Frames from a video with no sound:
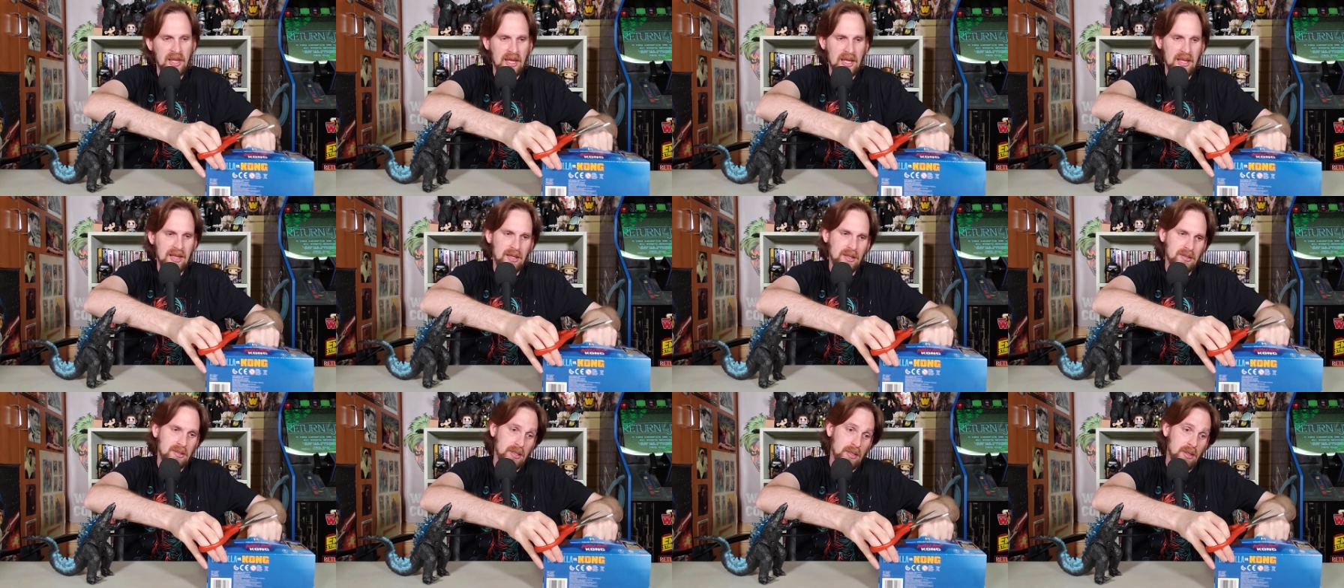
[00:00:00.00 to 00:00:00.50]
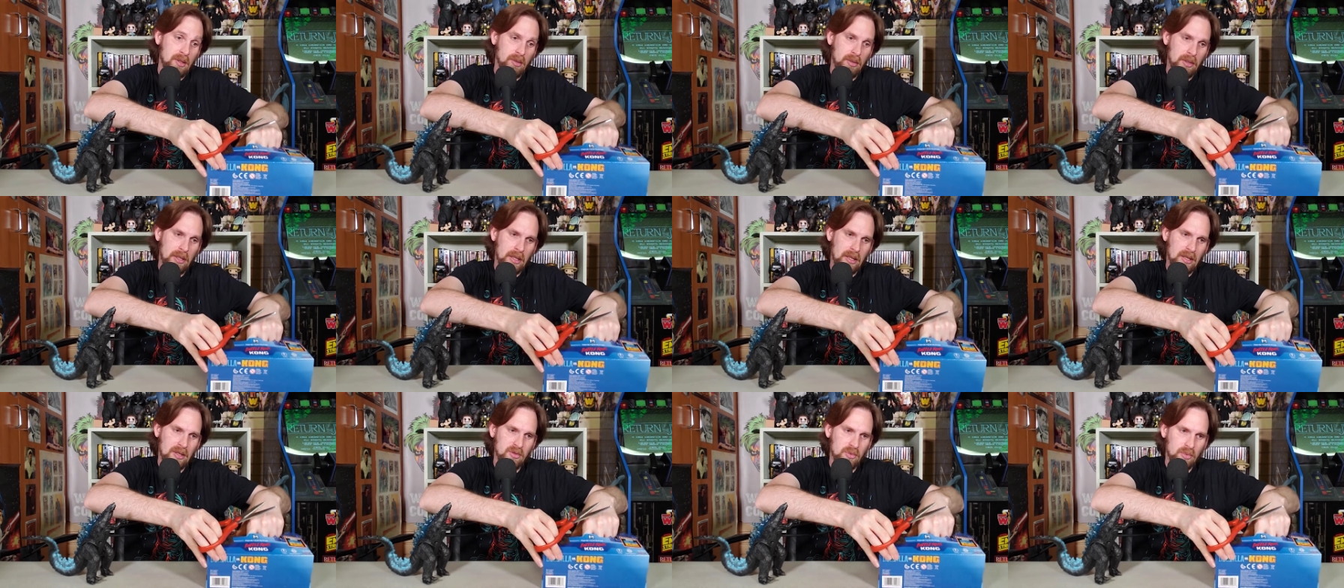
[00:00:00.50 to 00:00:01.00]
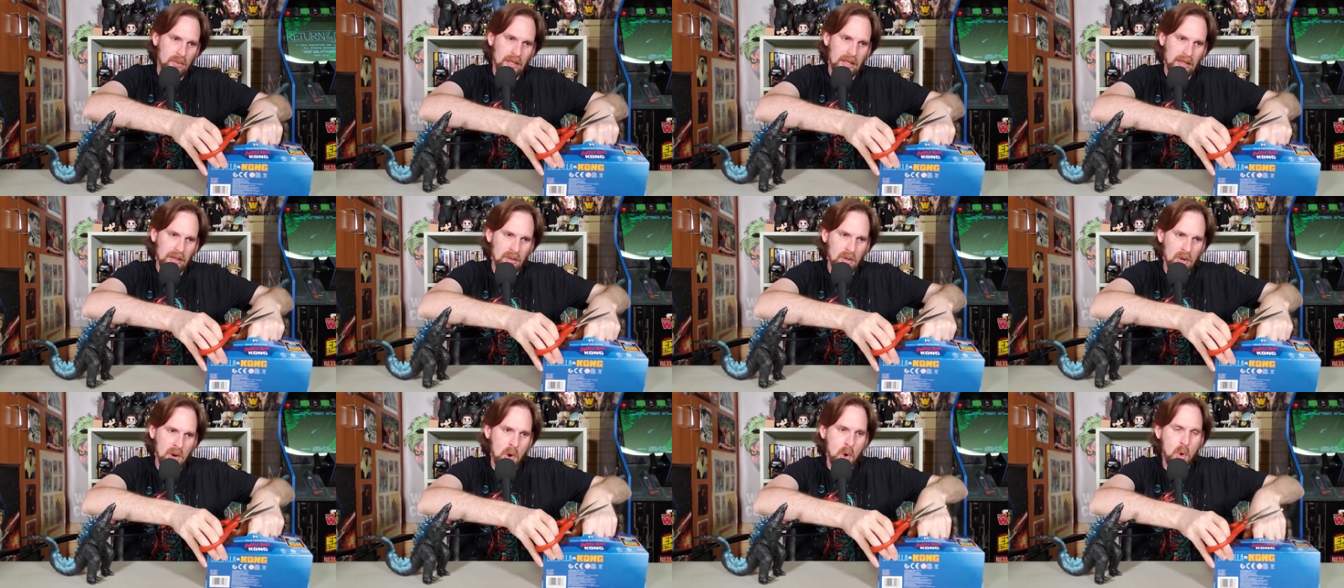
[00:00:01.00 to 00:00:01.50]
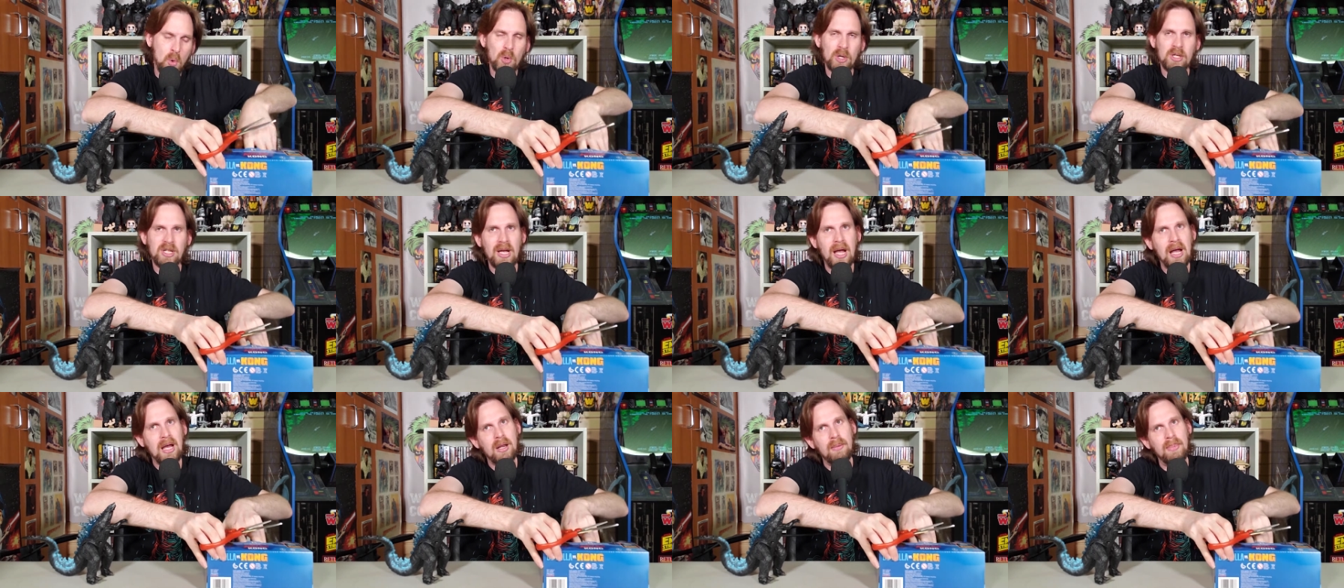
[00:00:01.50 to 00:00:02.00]
And I was like, oh, yeah, that's right. We're
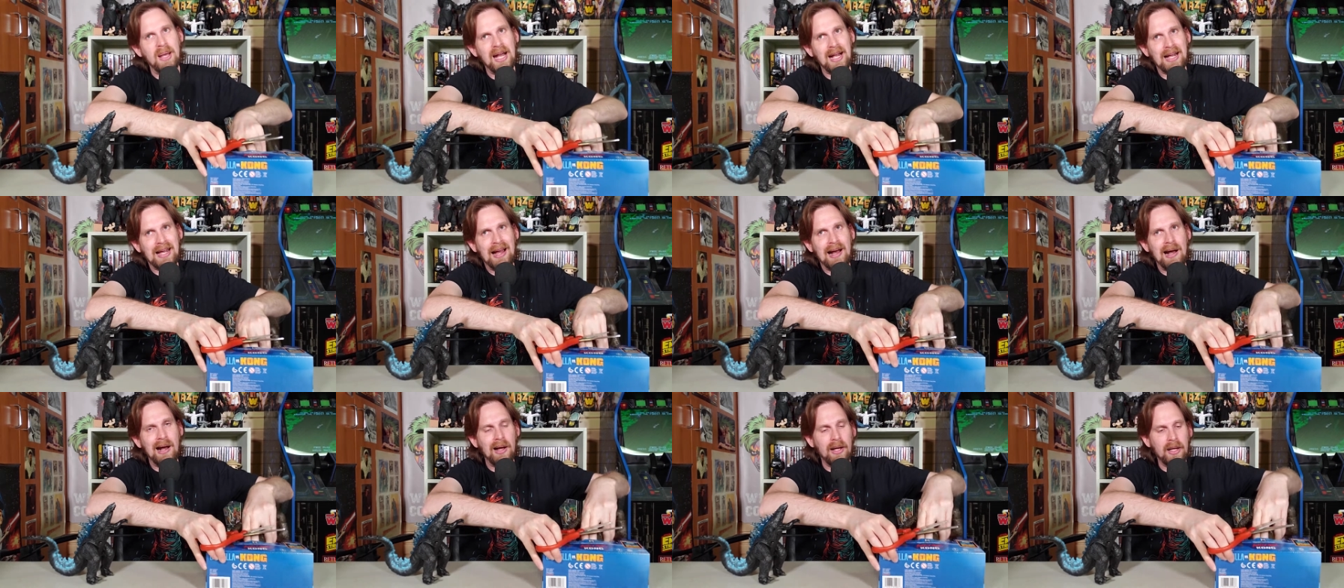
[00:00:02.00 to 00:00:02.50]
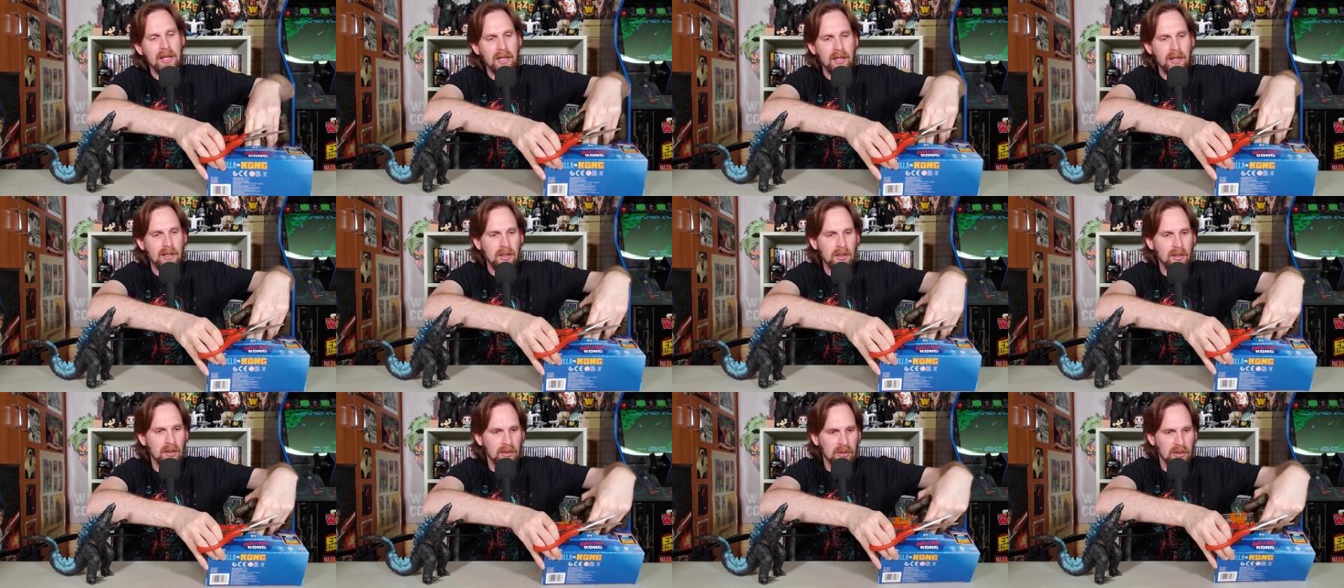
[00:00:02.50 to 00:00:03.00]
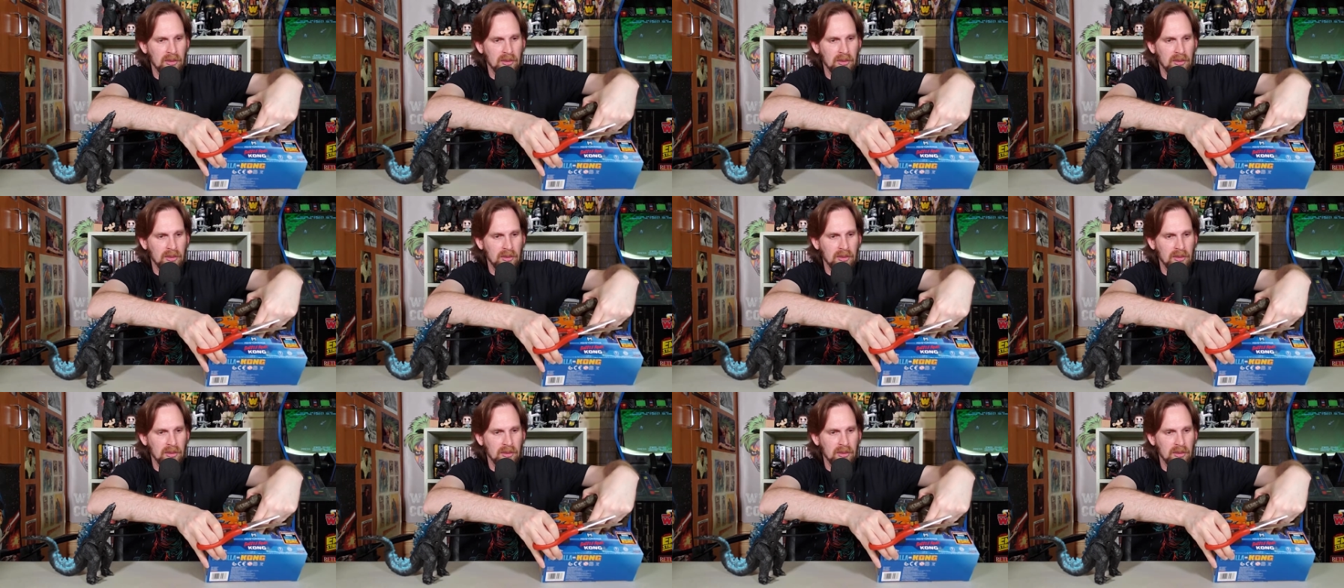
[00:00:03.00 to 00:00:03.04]
talking about Kong here.